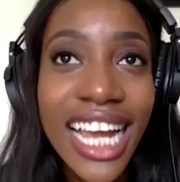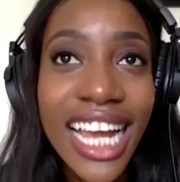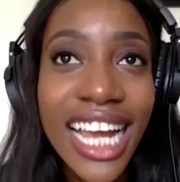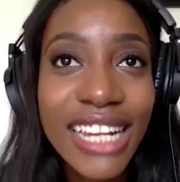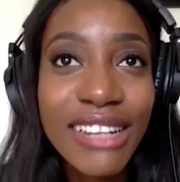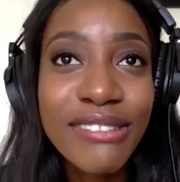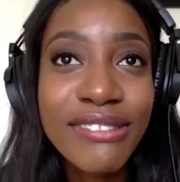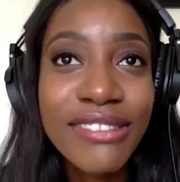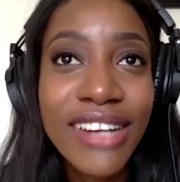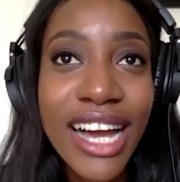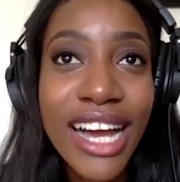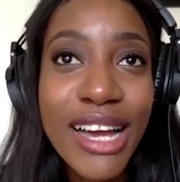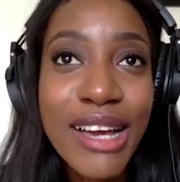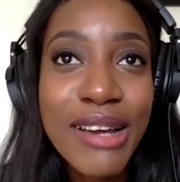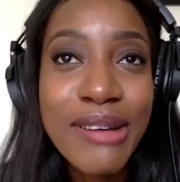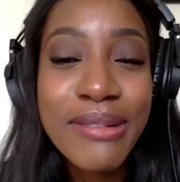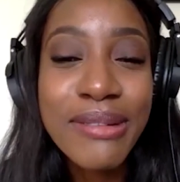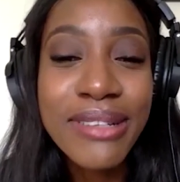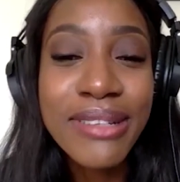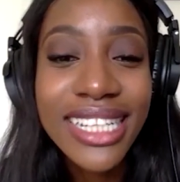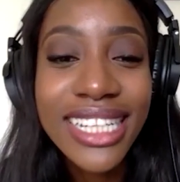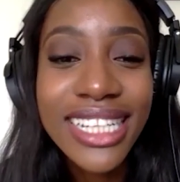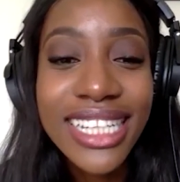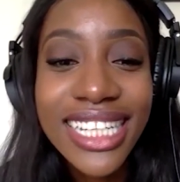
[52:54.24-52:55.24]
kind of vibe.
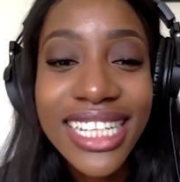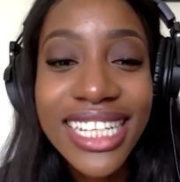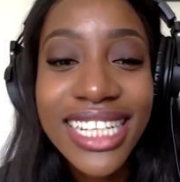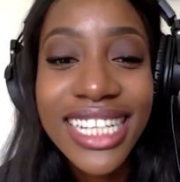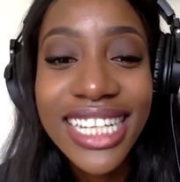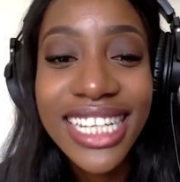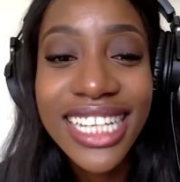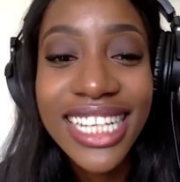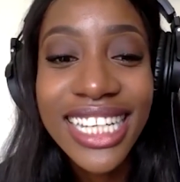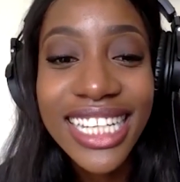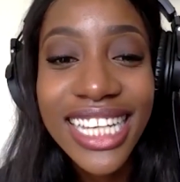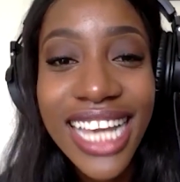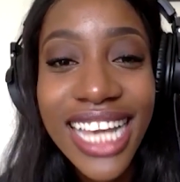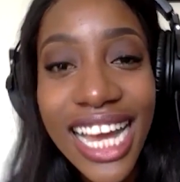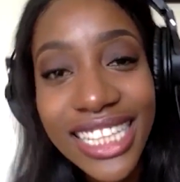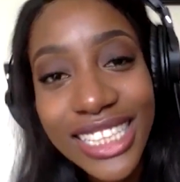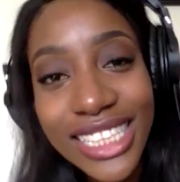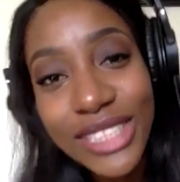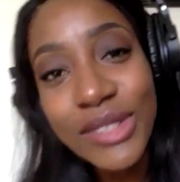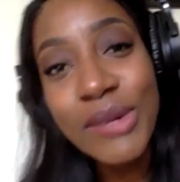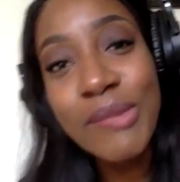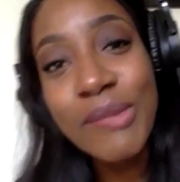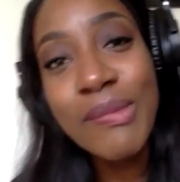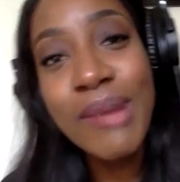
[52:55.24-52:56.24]
Is? yeah,
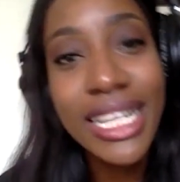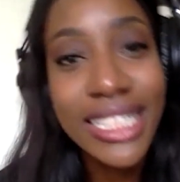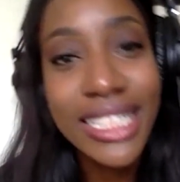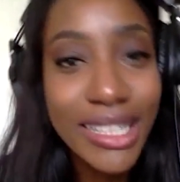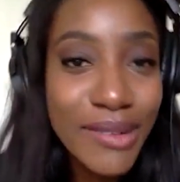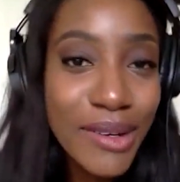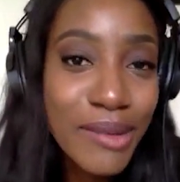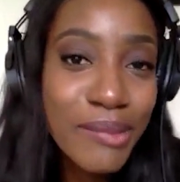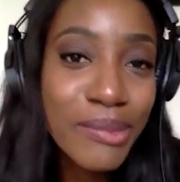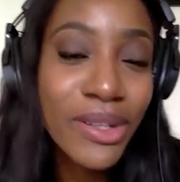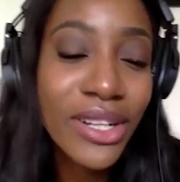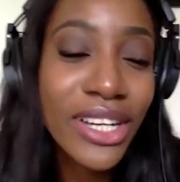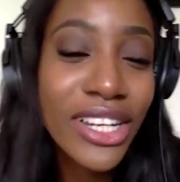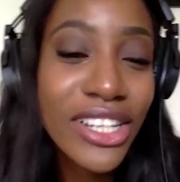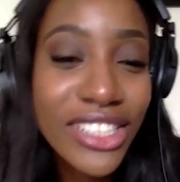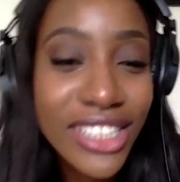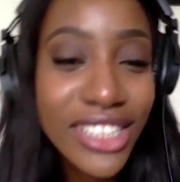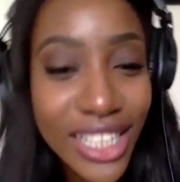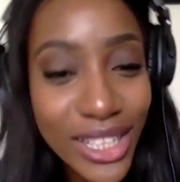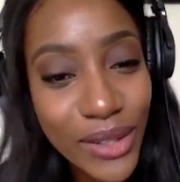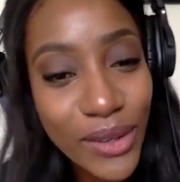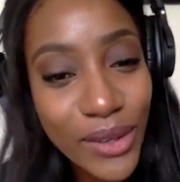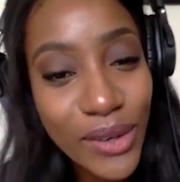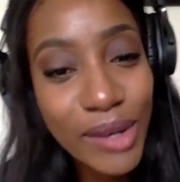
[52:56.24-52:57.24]
it's two basketball players.
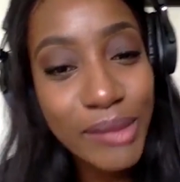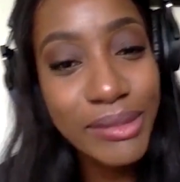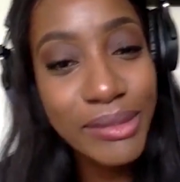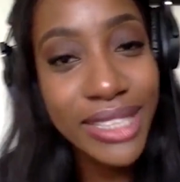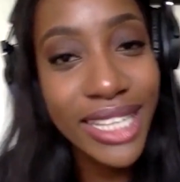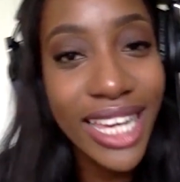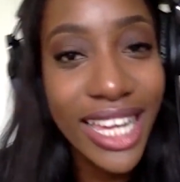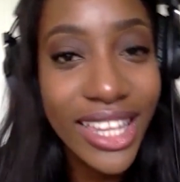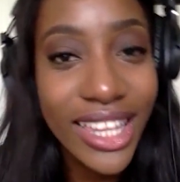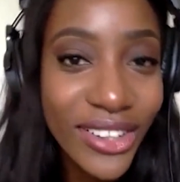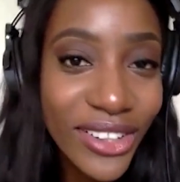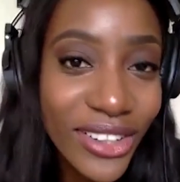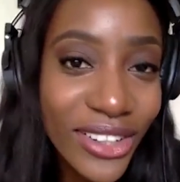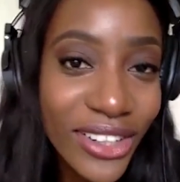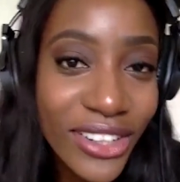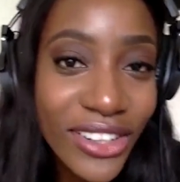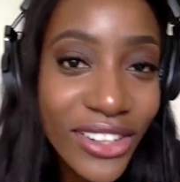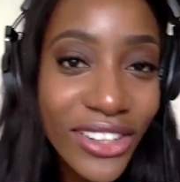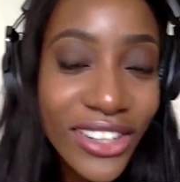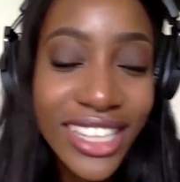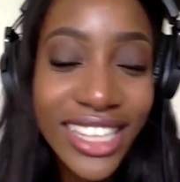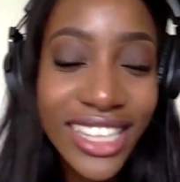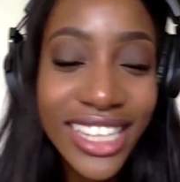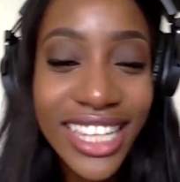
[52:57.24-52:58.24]
They grew up
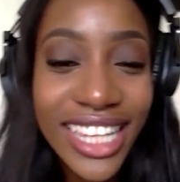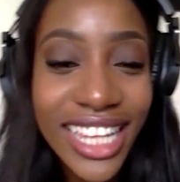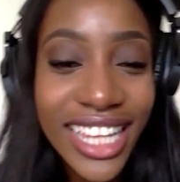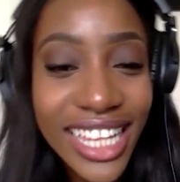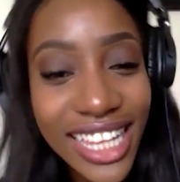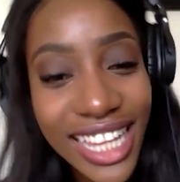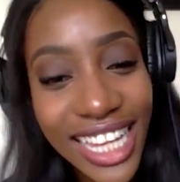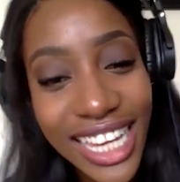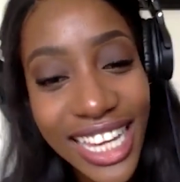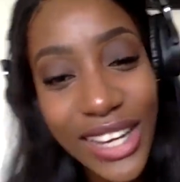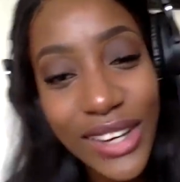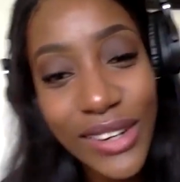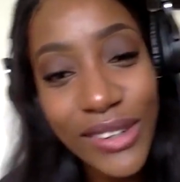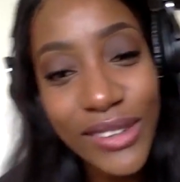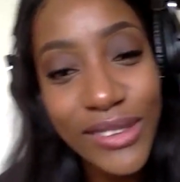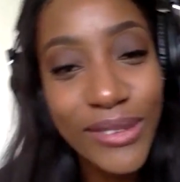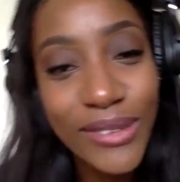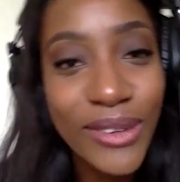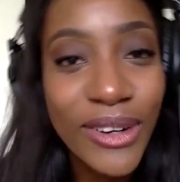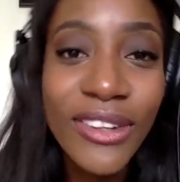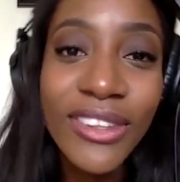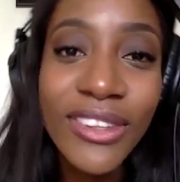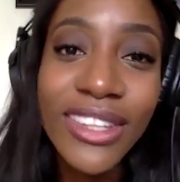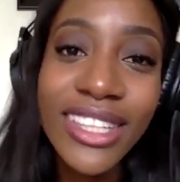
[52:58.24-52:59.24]
together and they like go
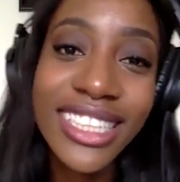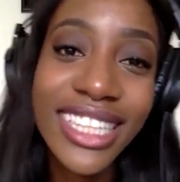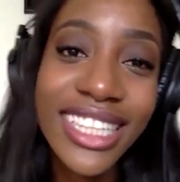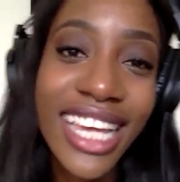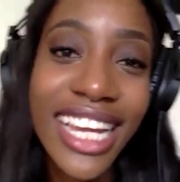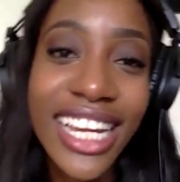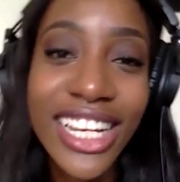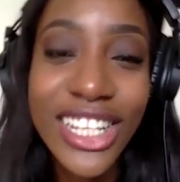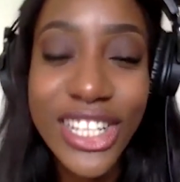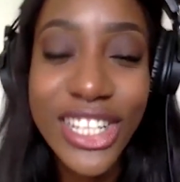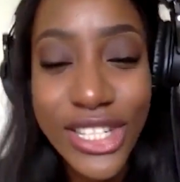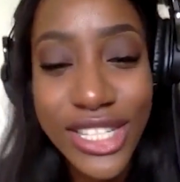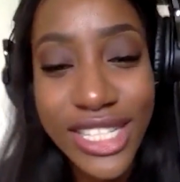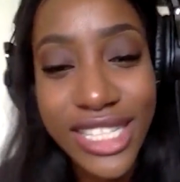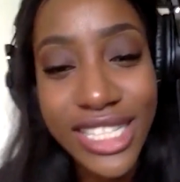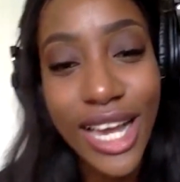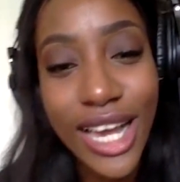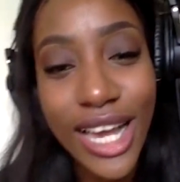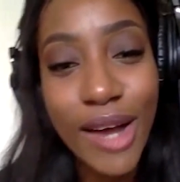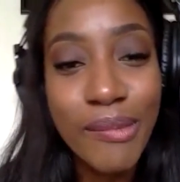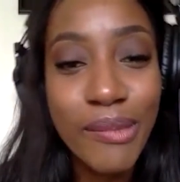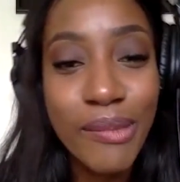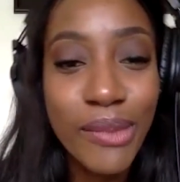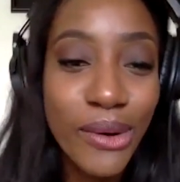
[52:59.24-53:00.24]
through all this thing. And she's
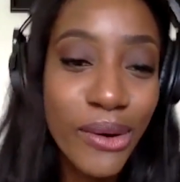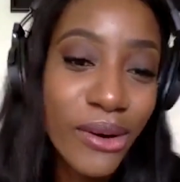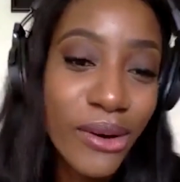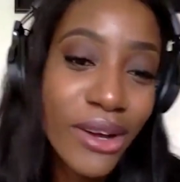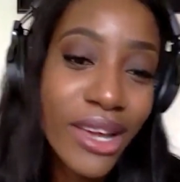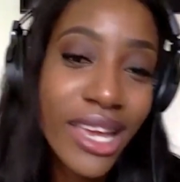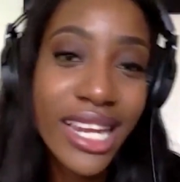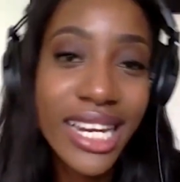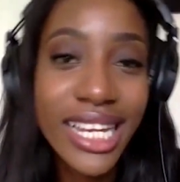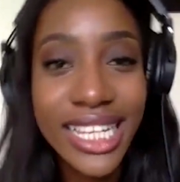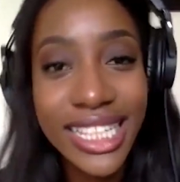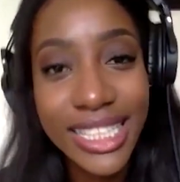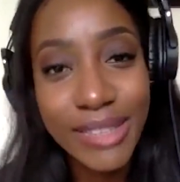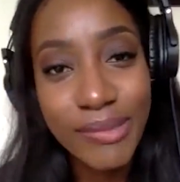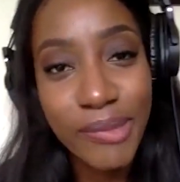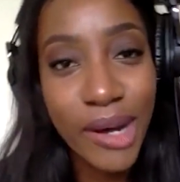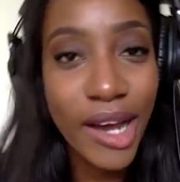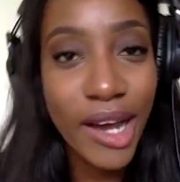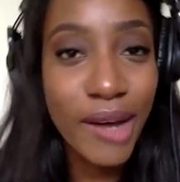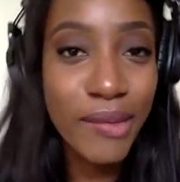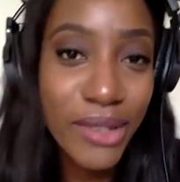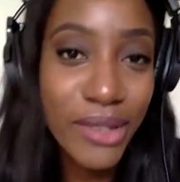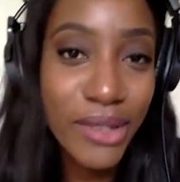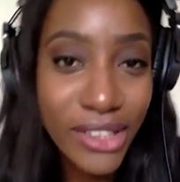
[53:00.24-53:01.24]
tomboy and he's
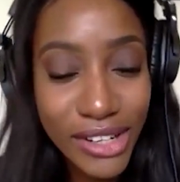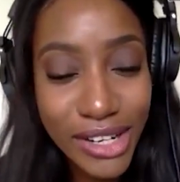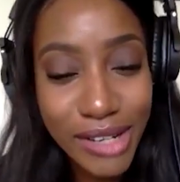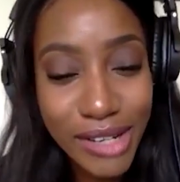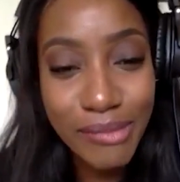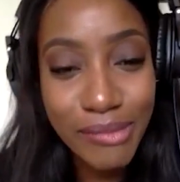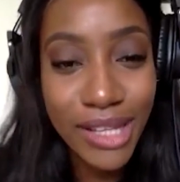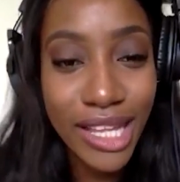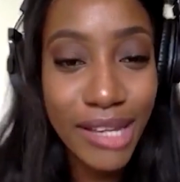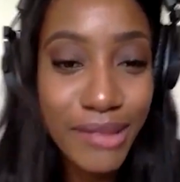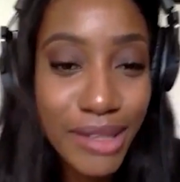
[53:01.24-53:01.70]
popular and blah